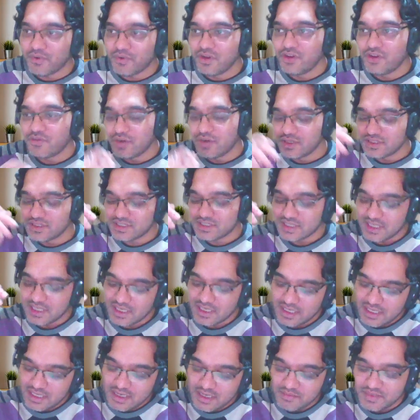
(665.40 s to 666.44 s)
point was
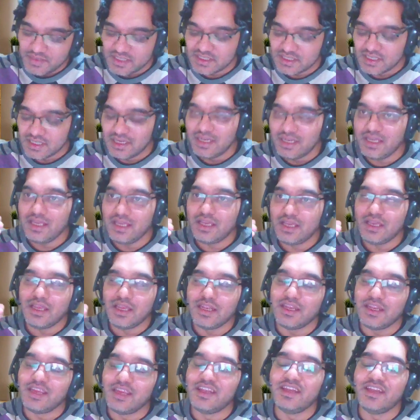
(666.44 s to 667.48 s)
basically
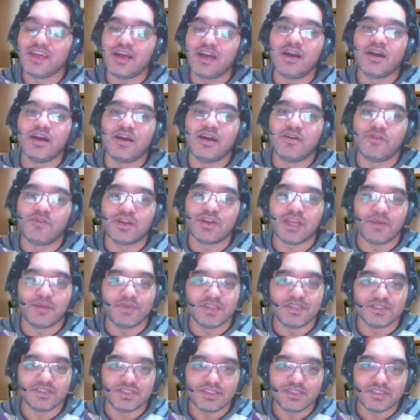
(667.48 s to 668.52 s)
in India, what
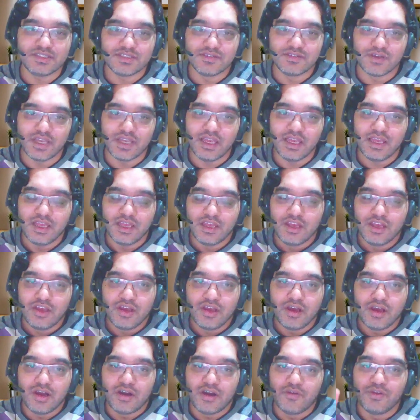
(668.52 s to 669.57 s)
happens is okay,
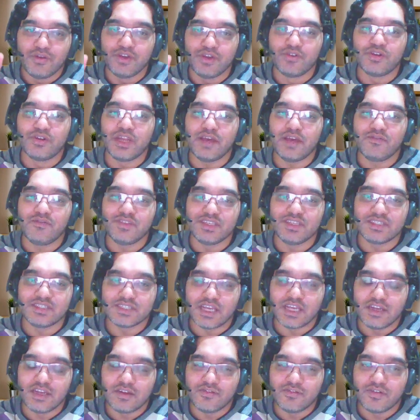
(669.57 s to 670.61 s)
we don't have
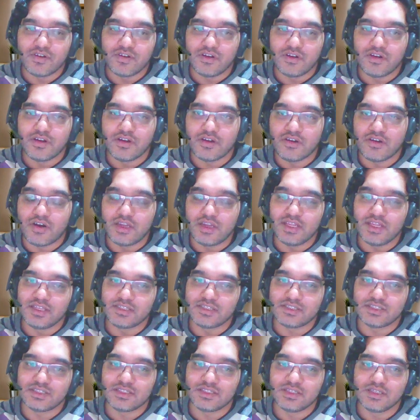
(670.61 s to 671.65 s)
this kind of a
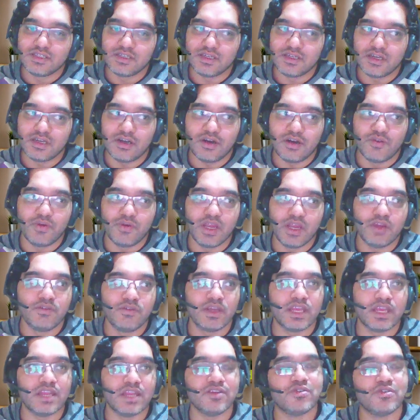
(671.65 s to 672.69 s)
college where
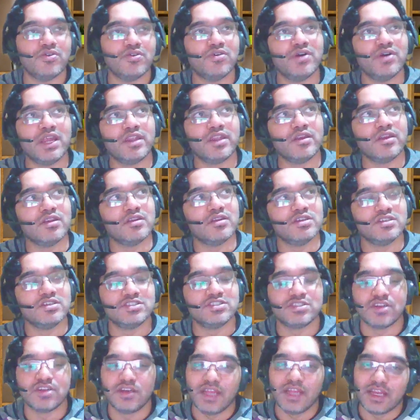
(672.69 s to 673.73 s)
we can go and
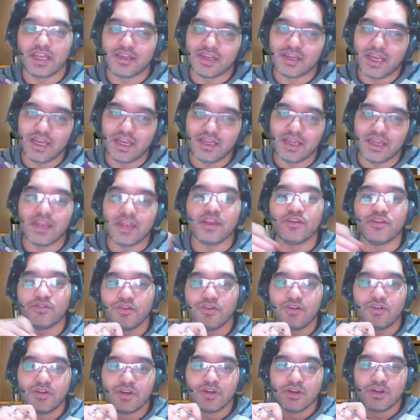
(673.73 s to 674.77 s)
study at night, and
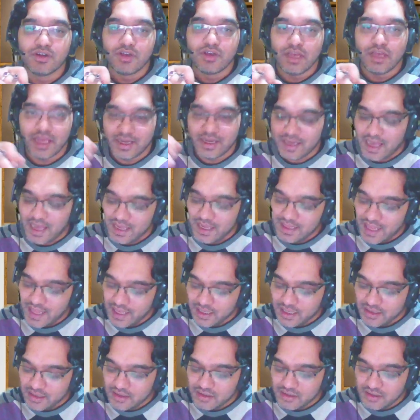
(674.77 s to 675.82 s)
and I
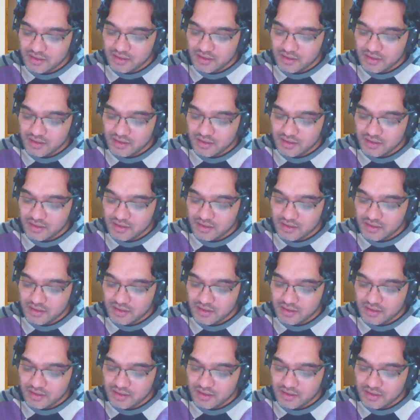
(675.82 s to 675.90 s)
like